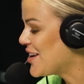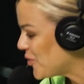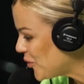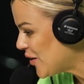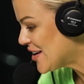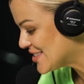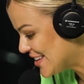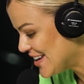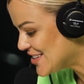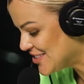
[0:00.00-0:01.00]
they always
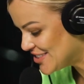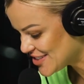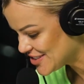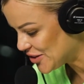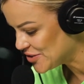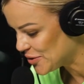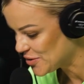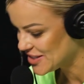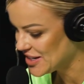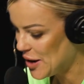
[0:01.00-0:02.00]
get you. You just don't know
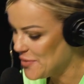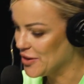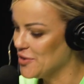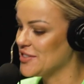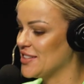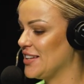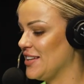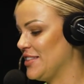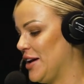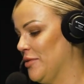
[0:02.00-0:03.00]
what's coming.
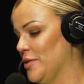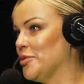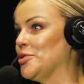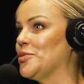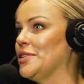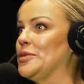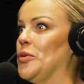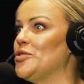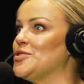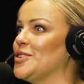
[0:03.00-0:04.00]
Obviously, in that one, Bruce Willis
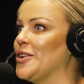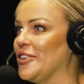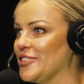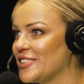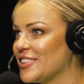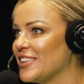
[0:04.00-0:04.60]
was the ghost.